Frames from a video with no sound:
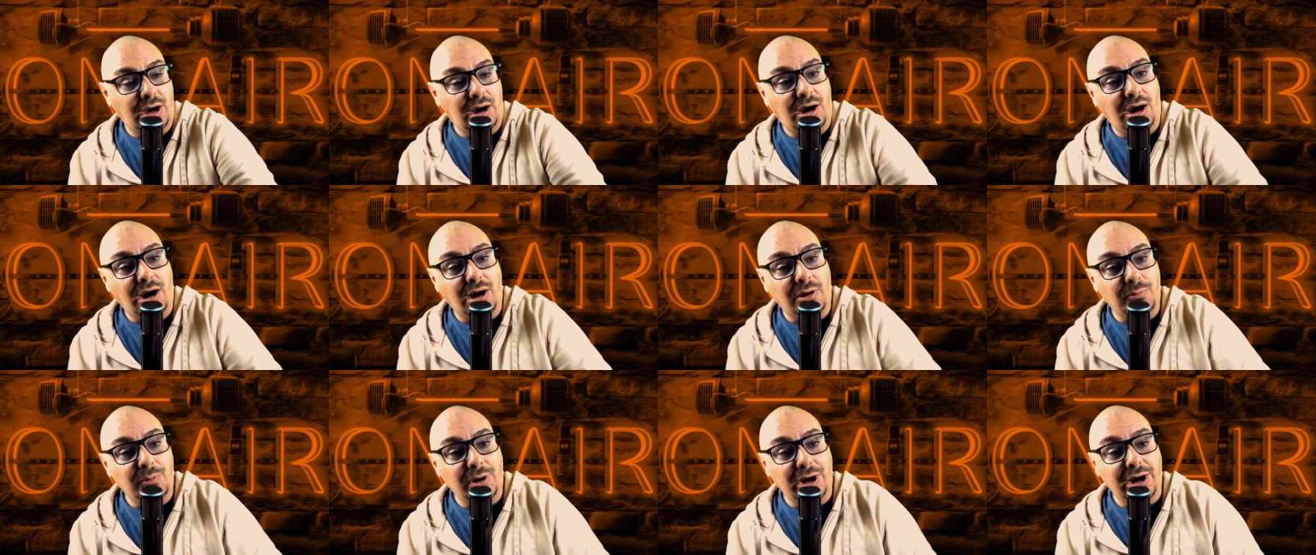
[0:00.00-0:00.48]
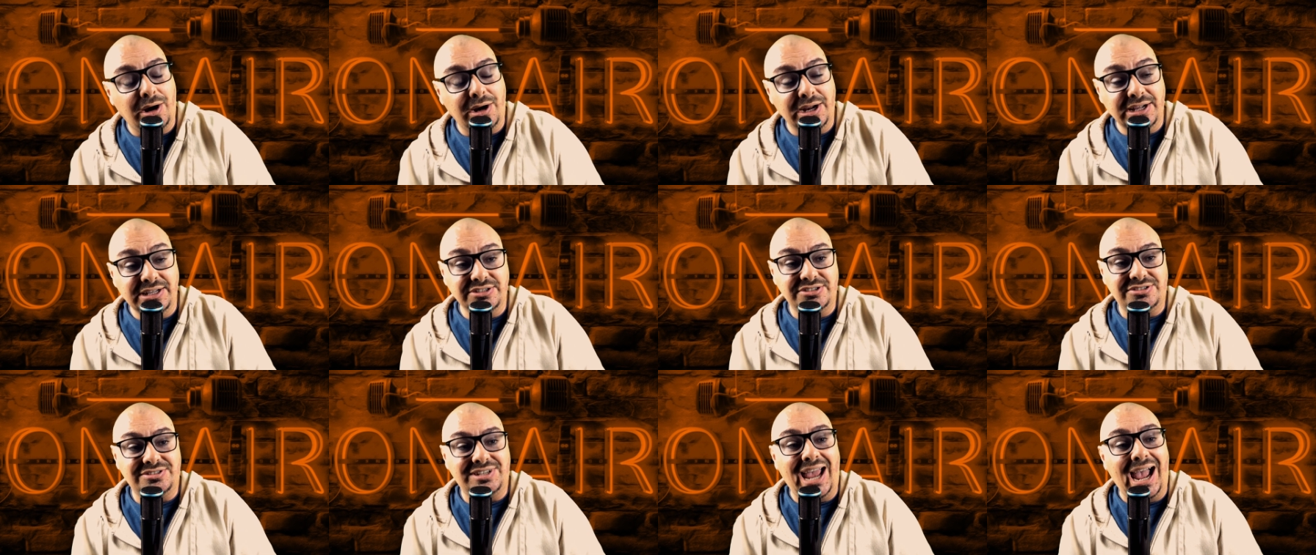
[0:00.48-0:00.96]
are where
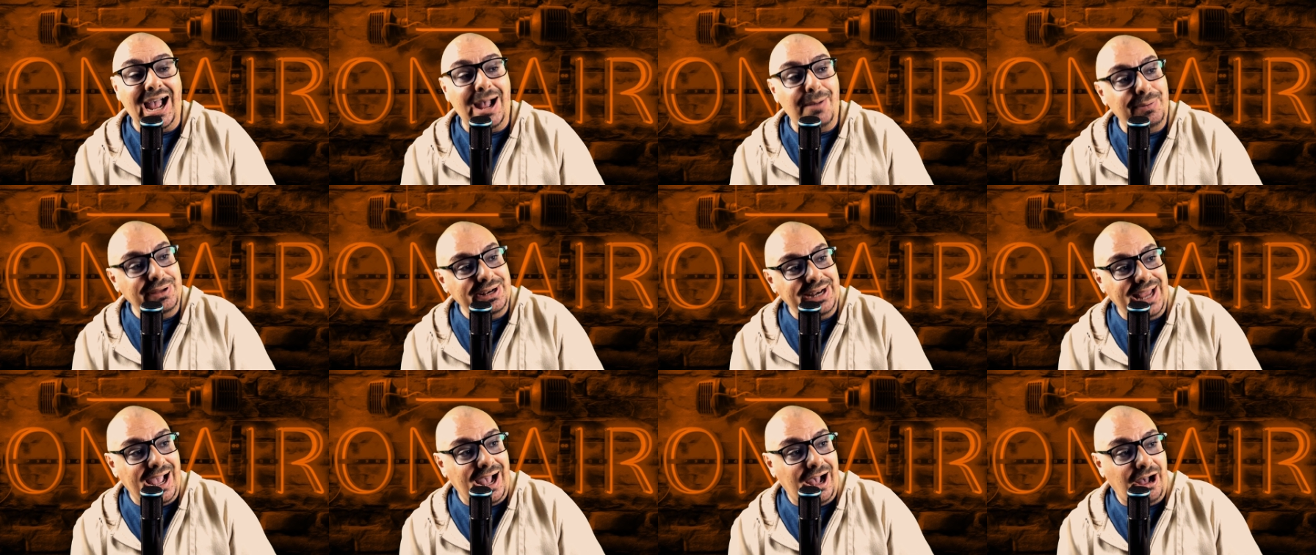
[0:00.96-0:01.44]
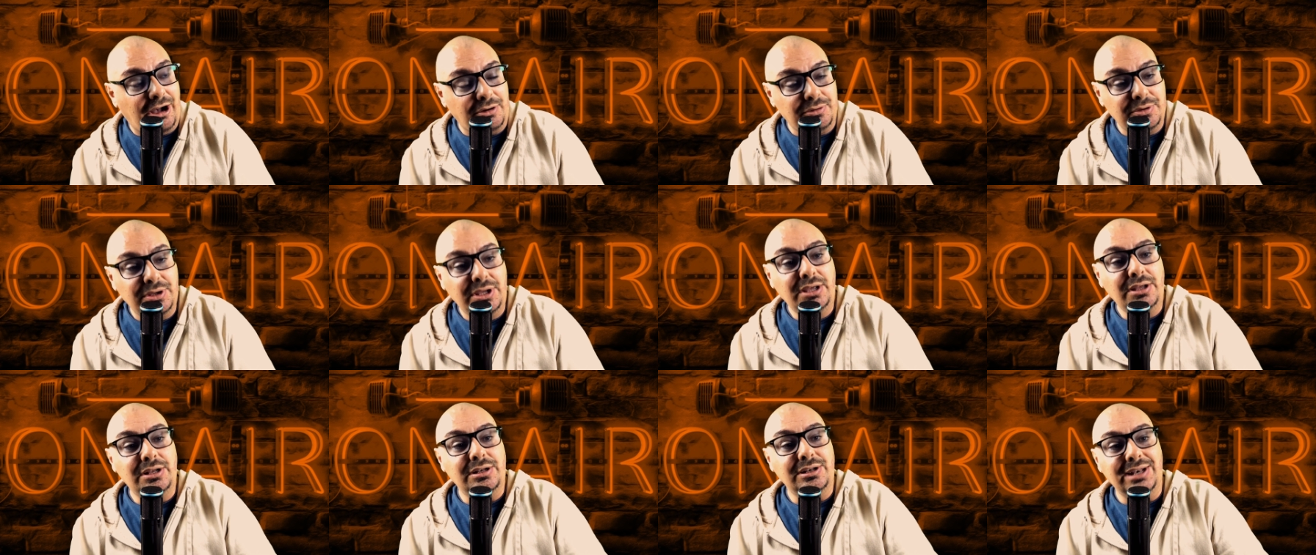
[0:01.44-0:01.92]
he's tapping out,
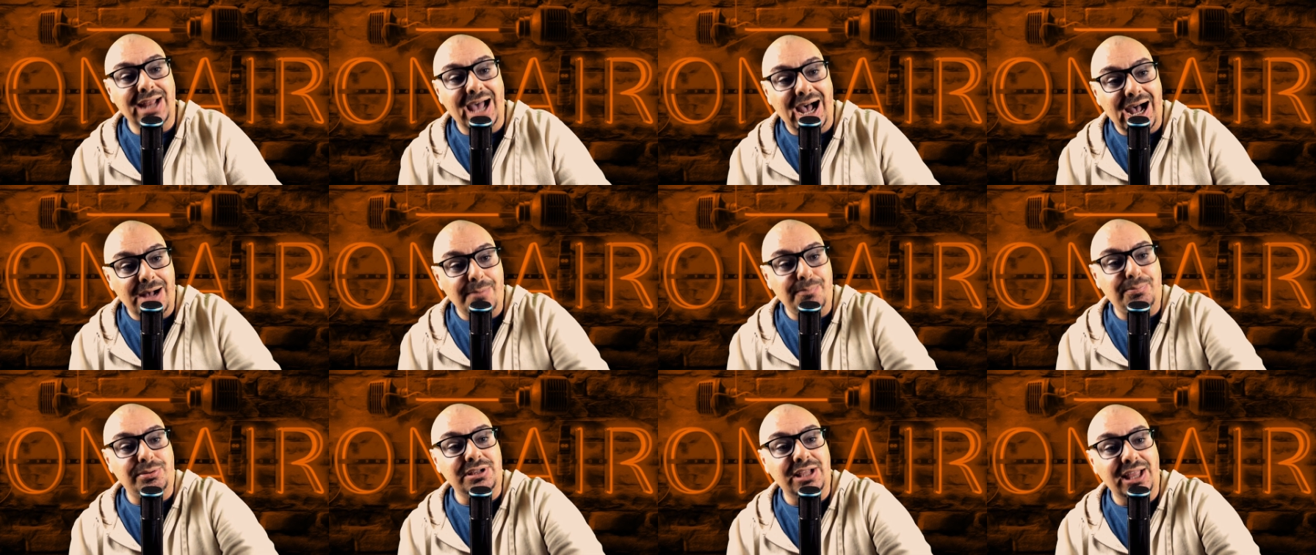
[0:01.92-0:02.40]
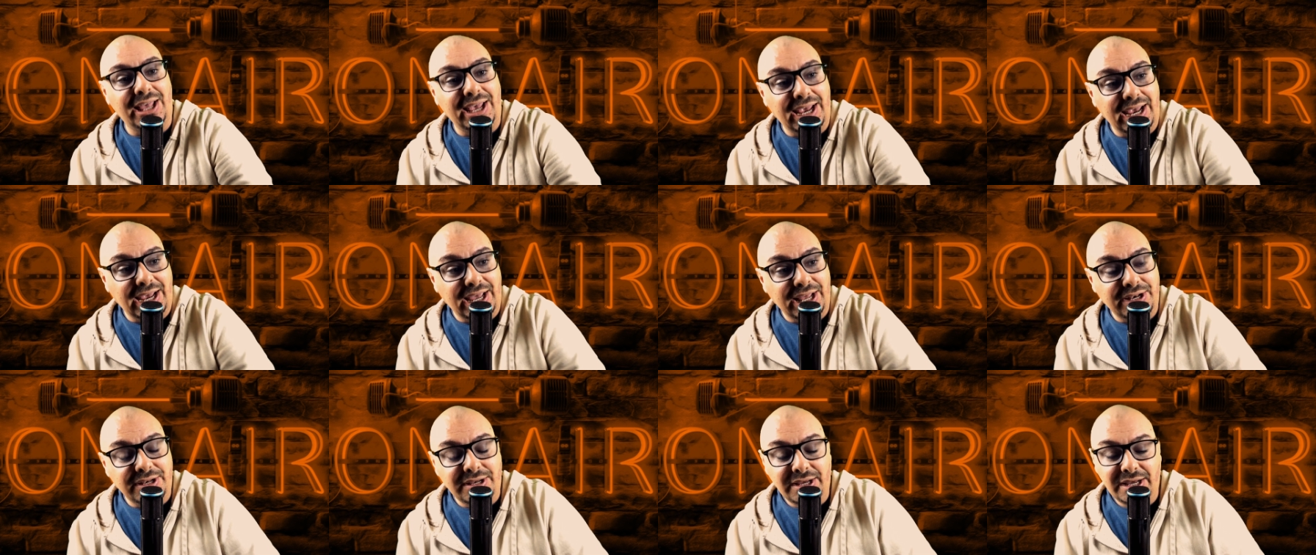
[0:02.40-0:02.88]
not
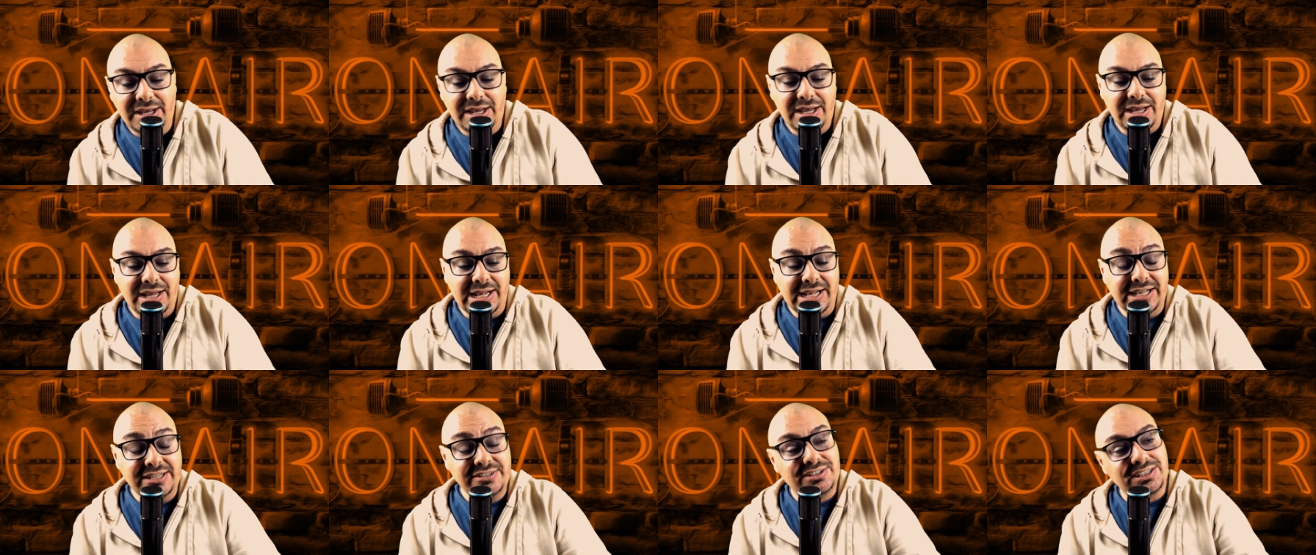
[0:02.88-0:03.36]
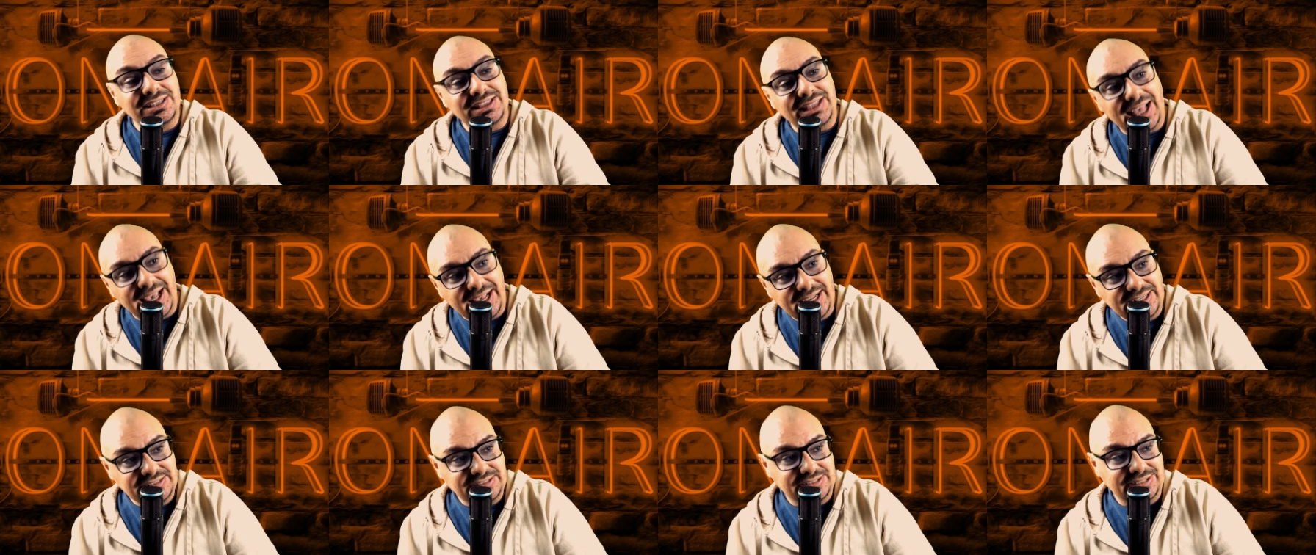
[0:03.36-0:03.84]
playing. He's
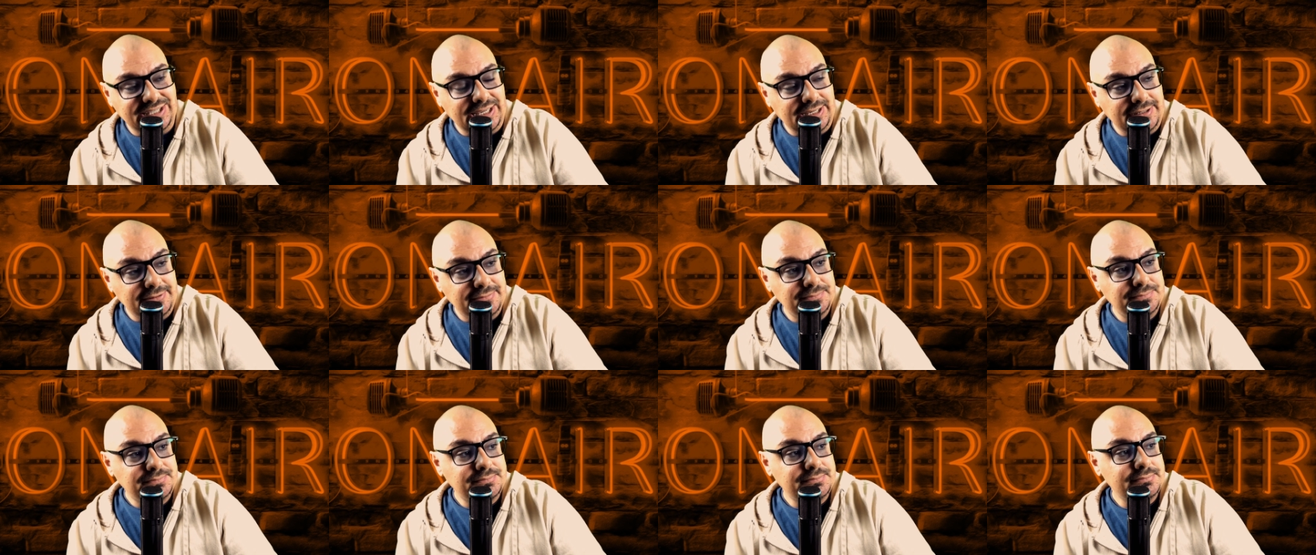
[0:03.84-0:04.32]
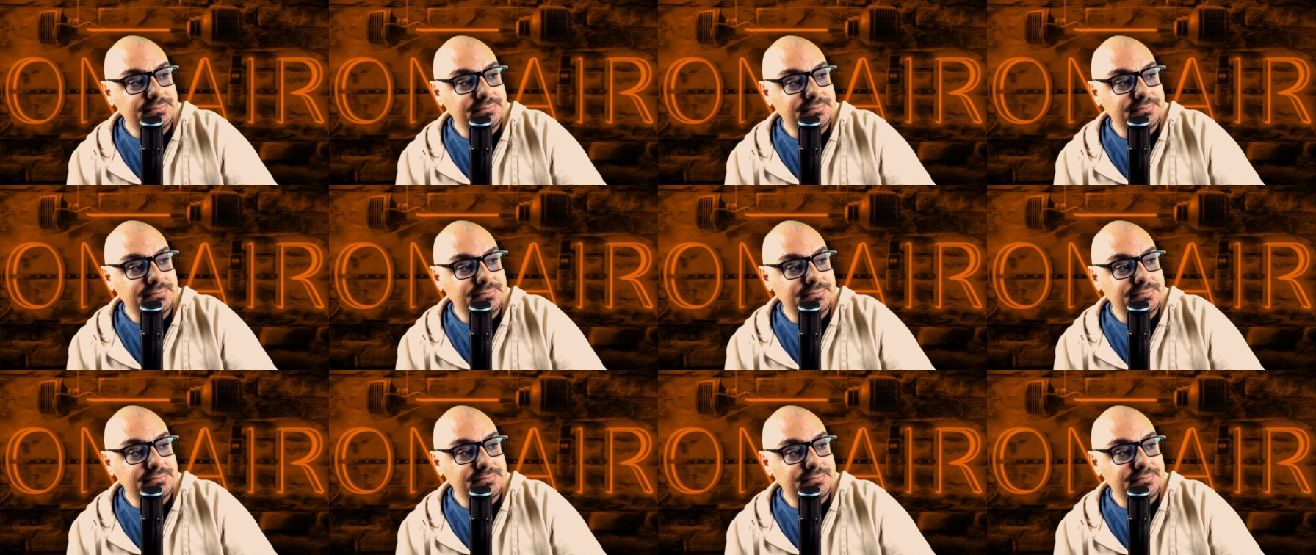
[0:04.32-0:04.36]
lazy.